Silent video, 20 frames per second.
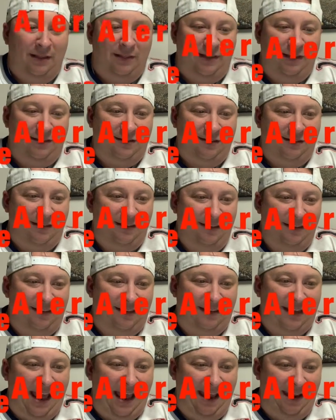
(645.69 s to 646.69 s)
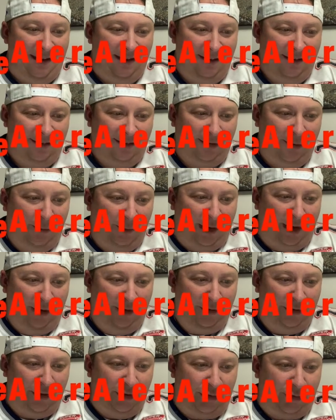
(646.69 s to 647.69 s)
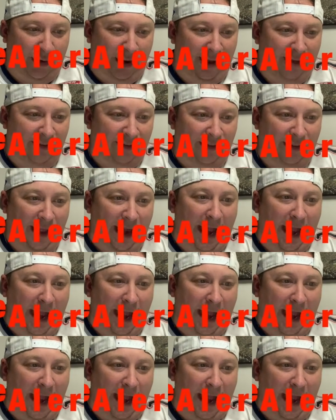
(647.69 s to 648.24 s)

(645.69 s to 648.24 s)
This is insane. So here's the trades that